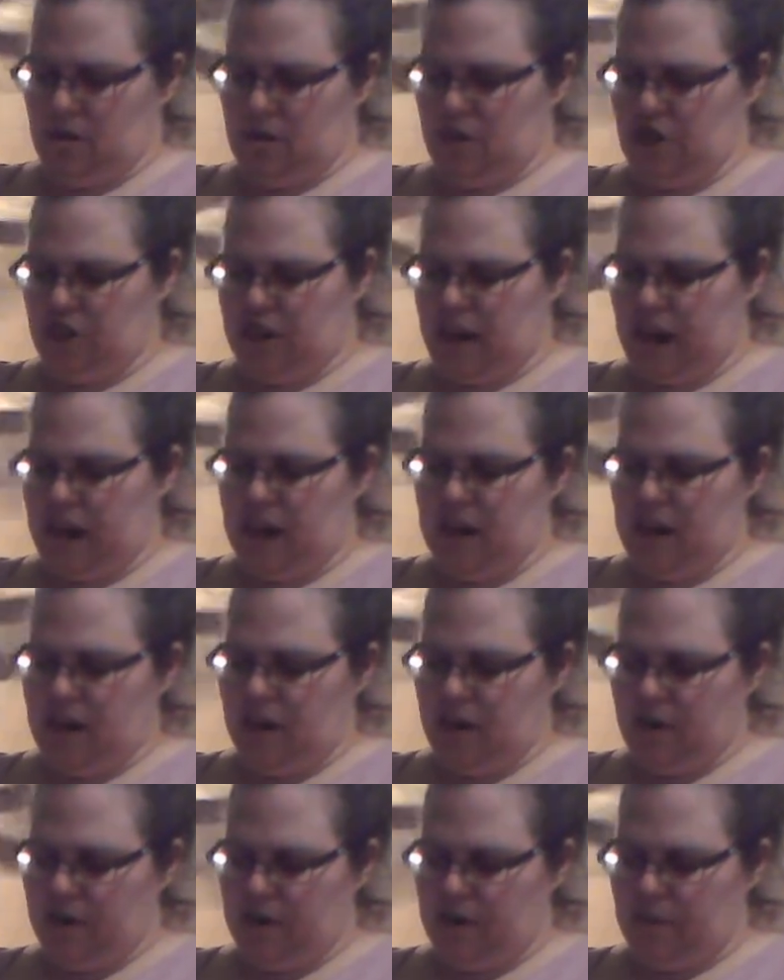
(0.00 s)

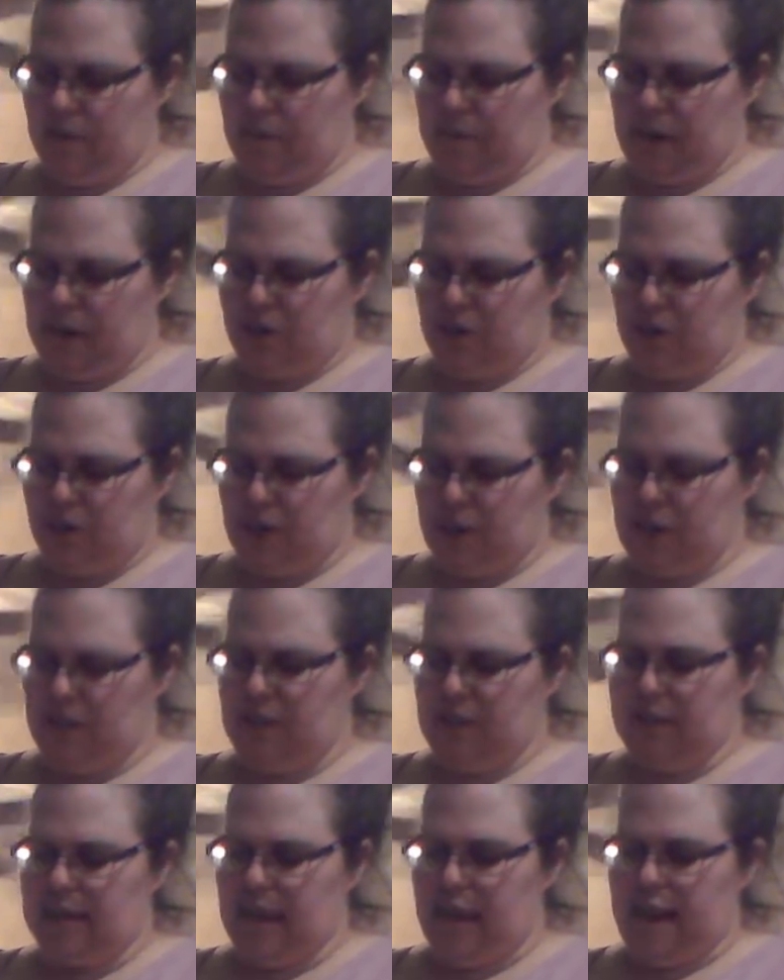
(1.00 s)
Shiny, you're looking to make sure
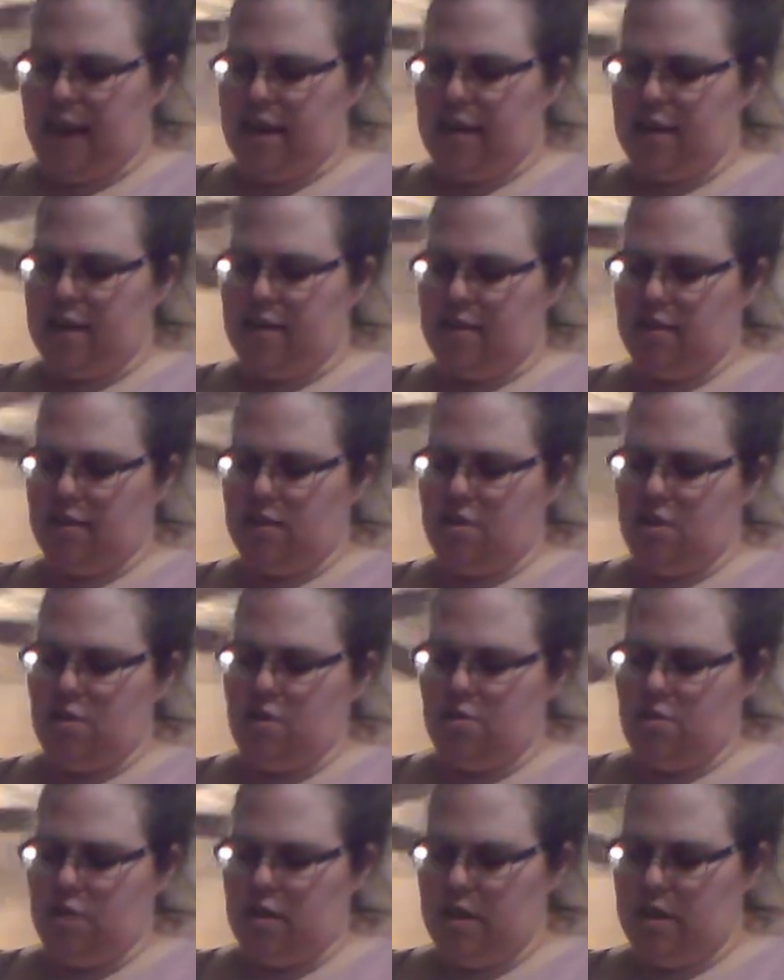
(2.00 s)
each side gets
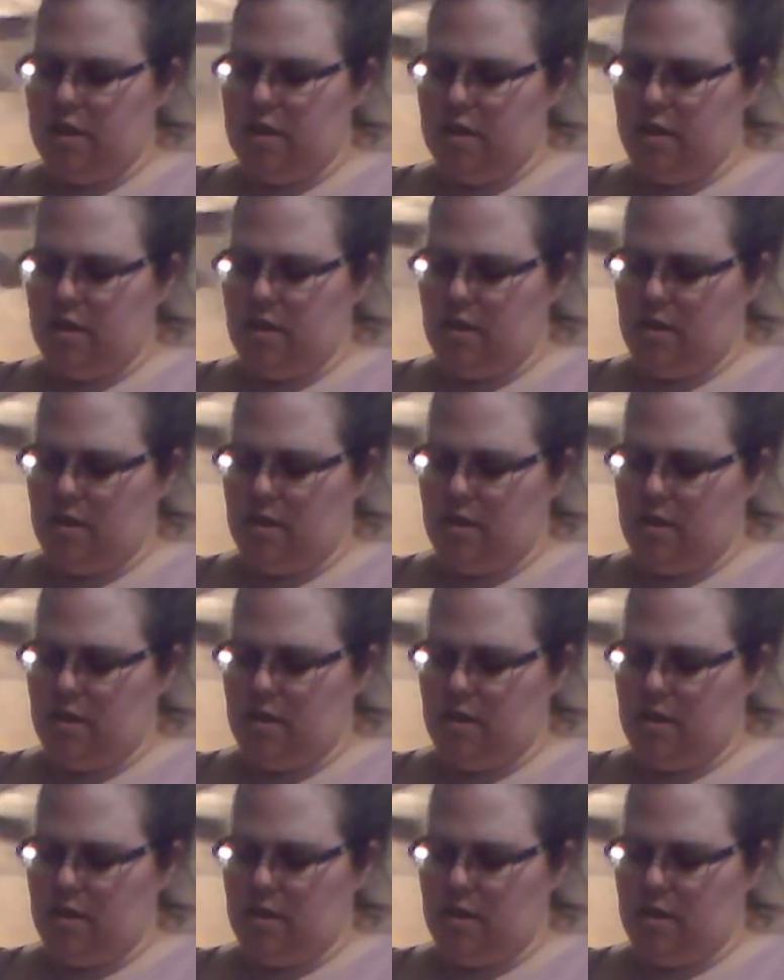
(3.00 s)
coated.